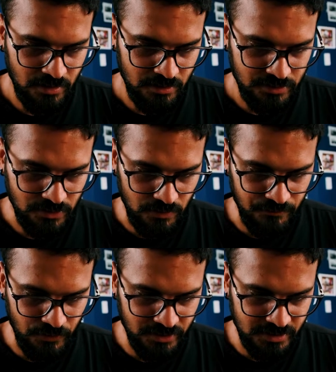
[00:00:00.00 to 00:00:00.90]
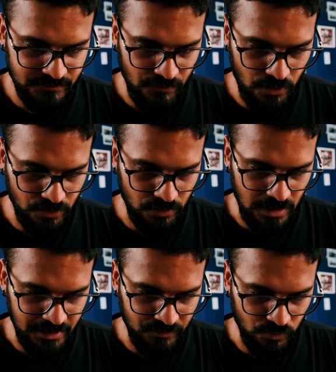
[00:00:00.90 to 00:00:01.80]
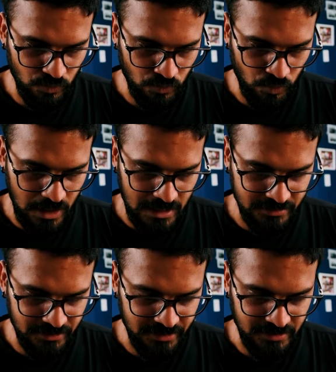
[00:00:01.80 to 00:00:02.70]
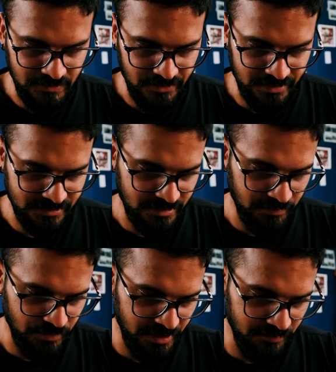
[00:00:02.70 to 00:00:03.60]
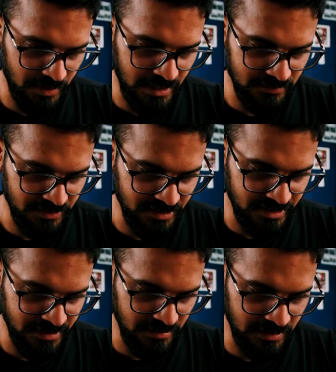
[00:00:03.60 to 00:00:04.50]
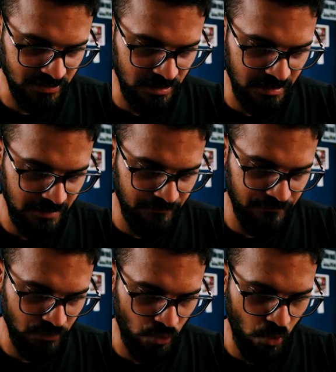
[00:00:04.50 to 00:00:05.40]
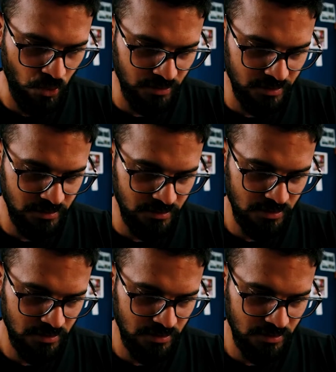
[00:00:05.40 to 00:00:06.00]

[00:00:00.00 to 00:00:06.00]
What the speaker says: So for this photo, I rather decrease it and bring back the detail at the left corner